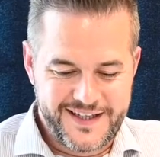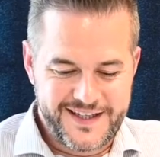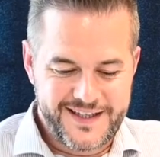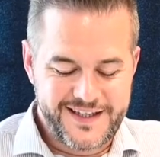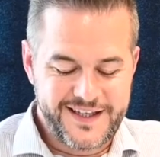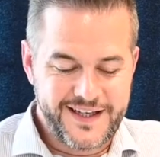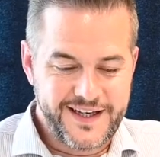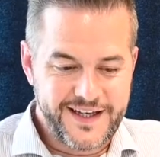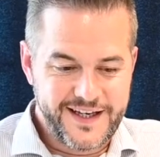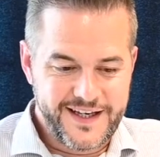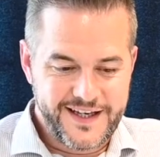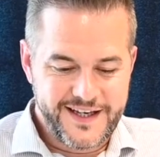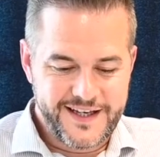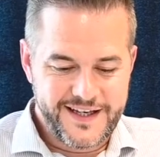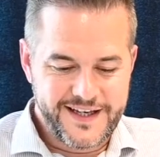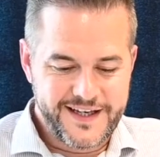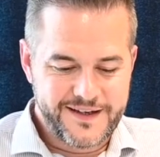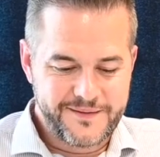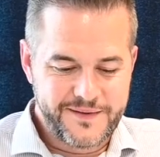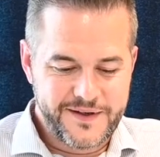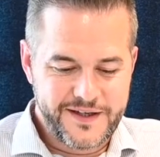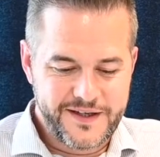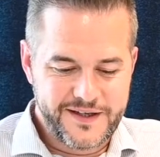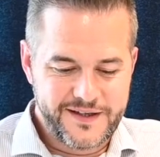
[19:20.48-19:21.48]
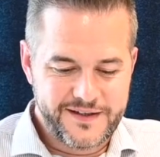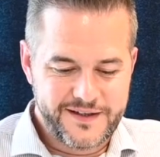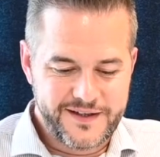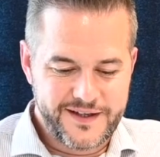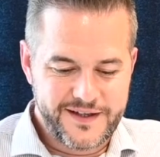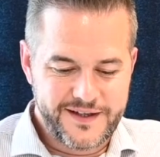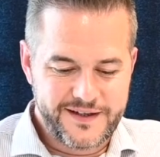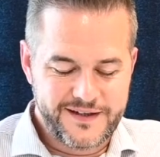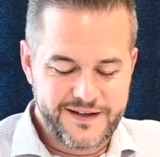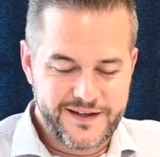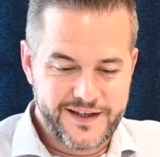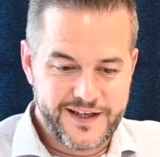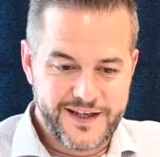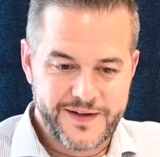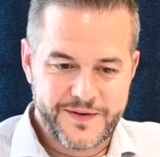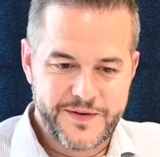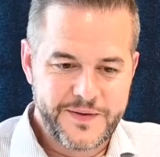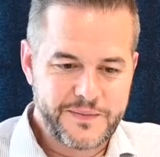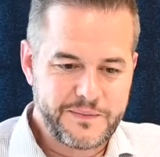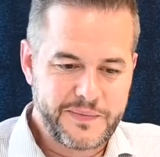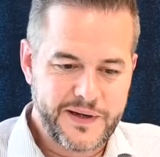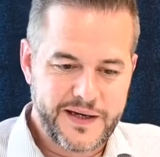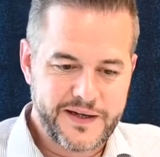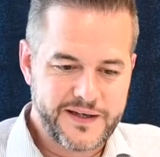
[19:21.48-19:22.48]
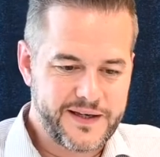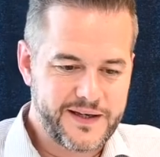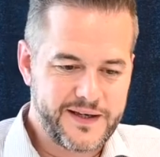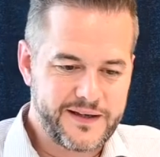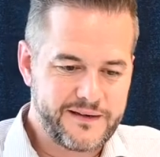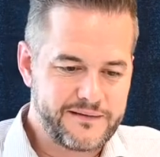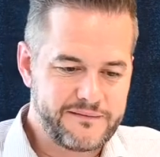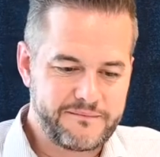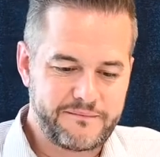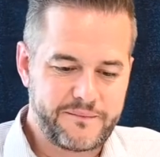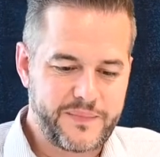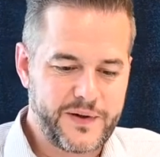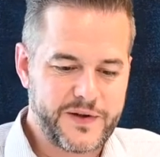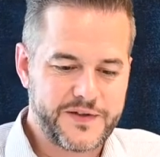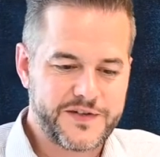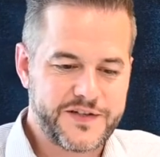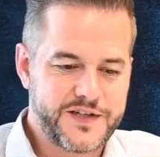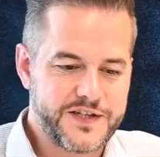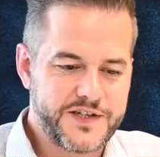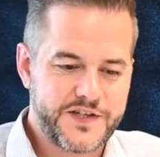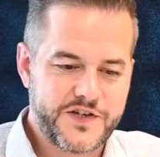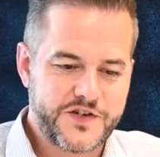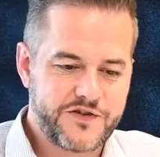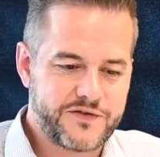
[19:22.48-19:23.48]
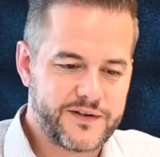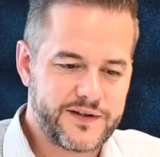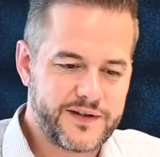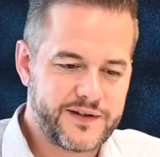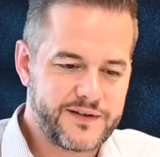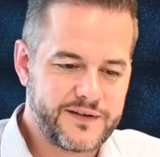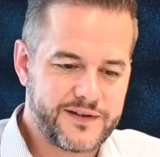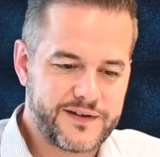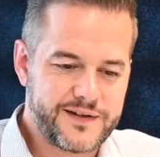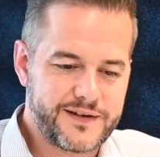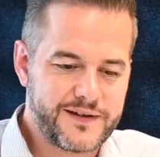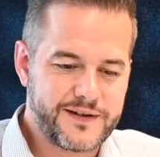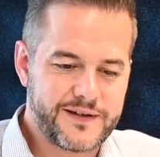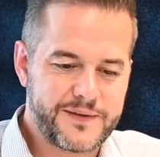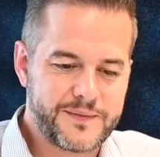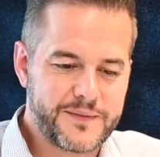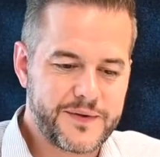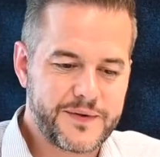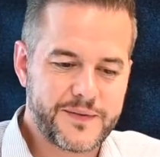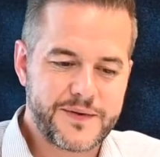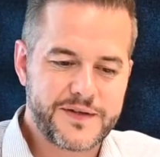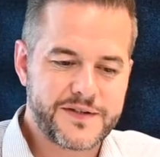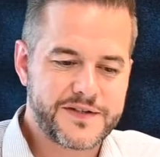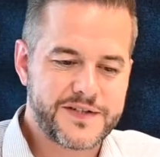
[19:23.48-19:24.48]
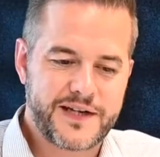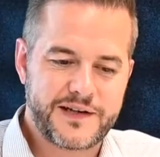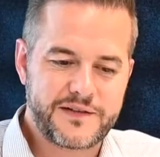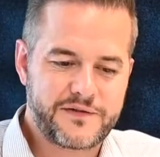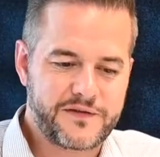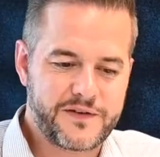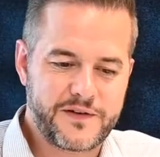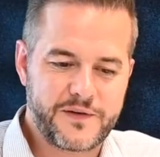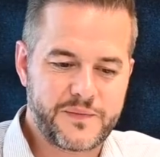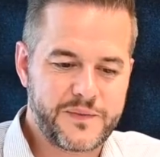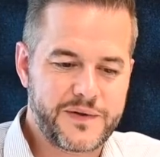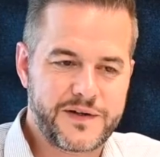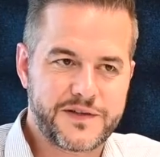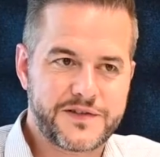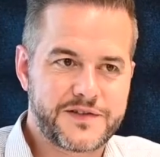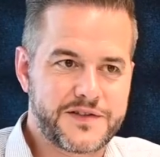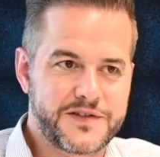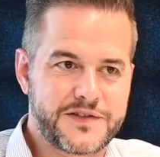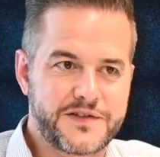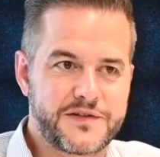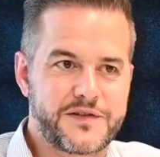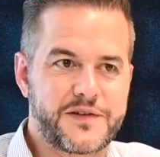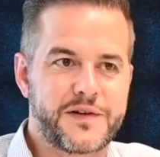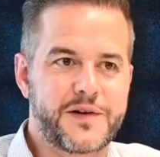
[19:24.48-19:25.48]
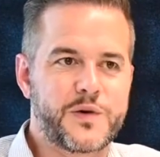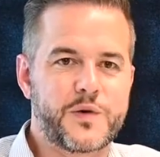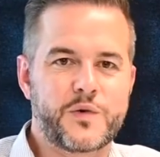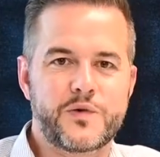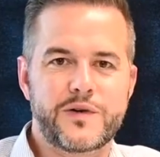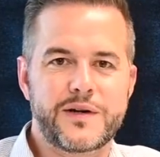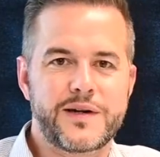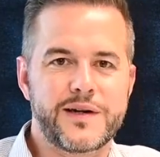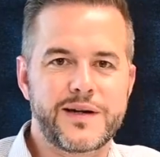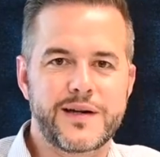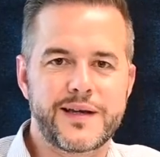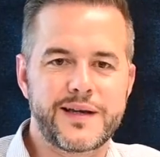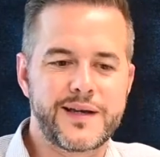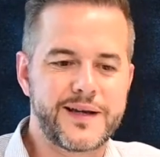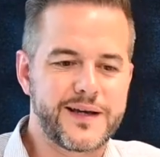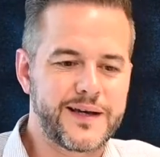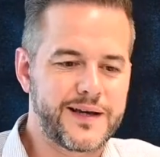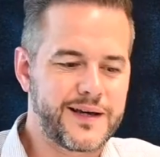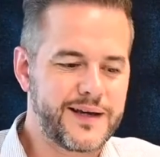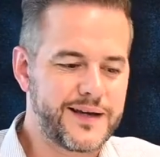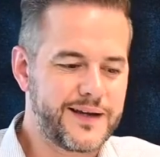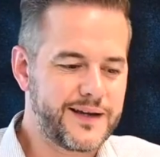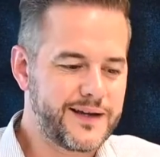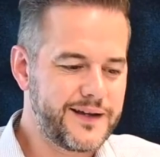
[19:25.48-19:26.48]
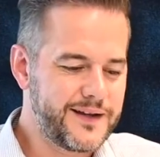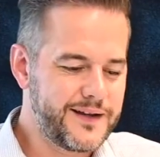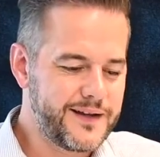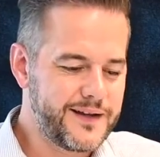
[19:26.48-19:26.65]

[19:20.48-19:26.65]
Yeah, I mean, going back in Boss history, I mean, telephone boxes have got a really, a